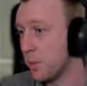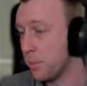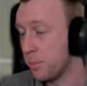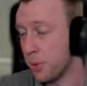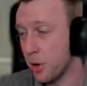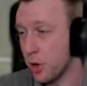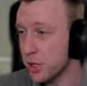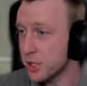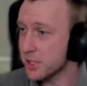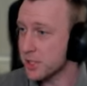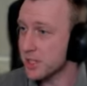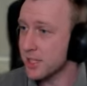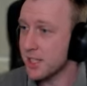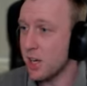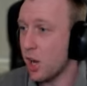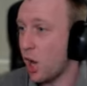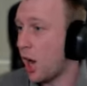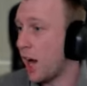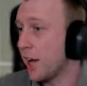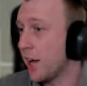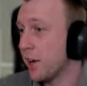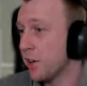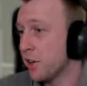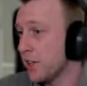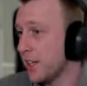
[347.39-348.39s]
Personally,
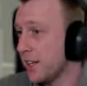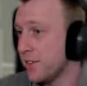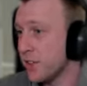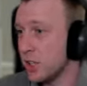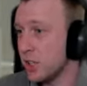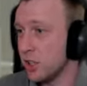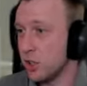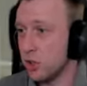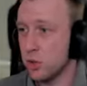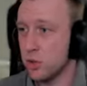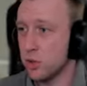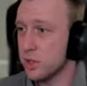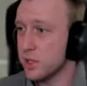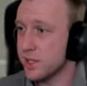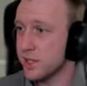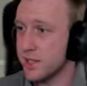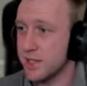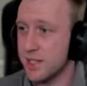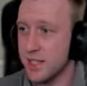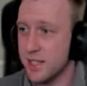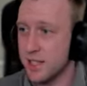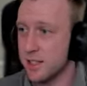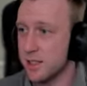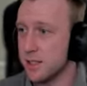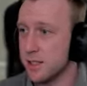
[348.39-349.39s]
I don't even use
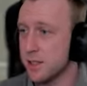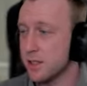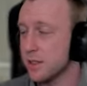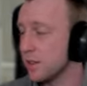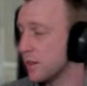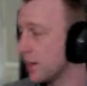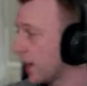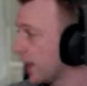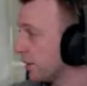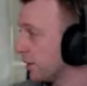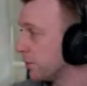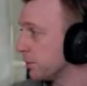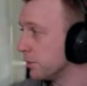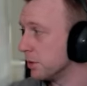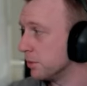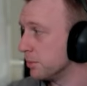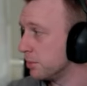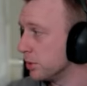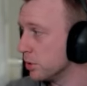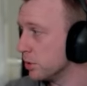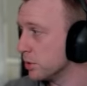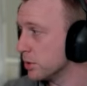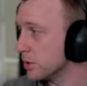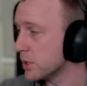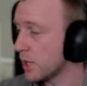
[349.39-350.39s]
these emblem
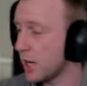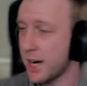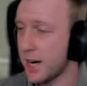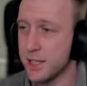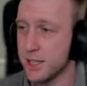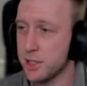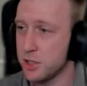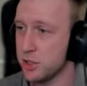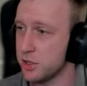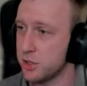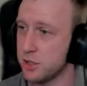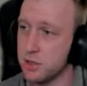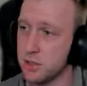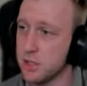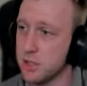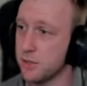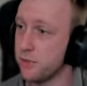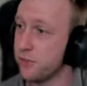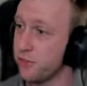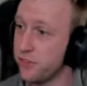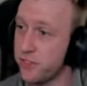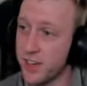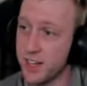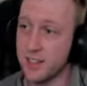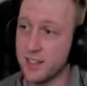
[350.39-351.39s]
builds. I just use a
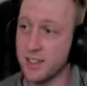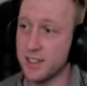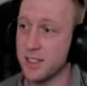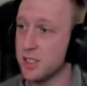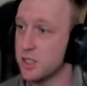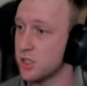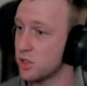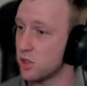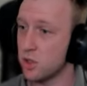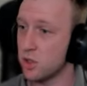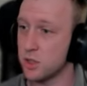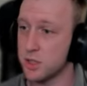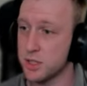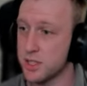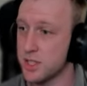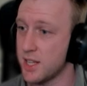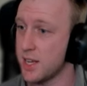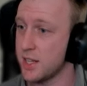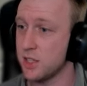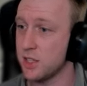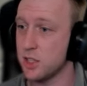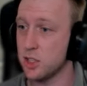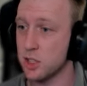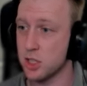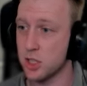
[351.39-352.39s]
fairly stock
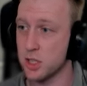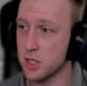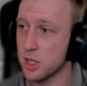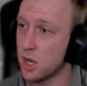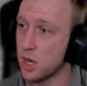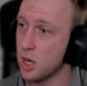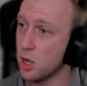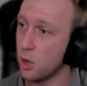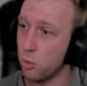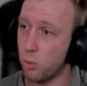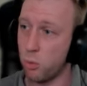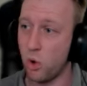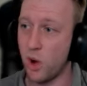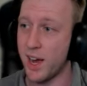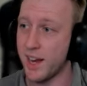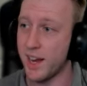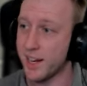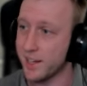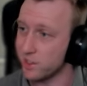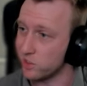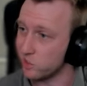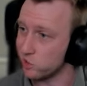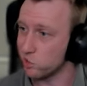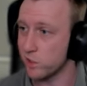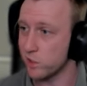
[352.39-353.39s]
standard, just
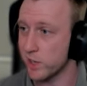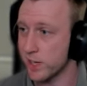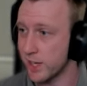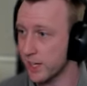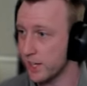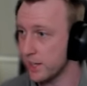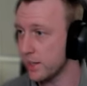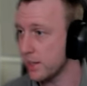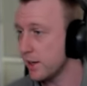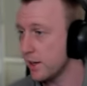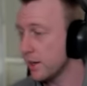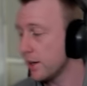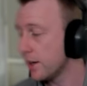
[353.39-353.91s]
white and green.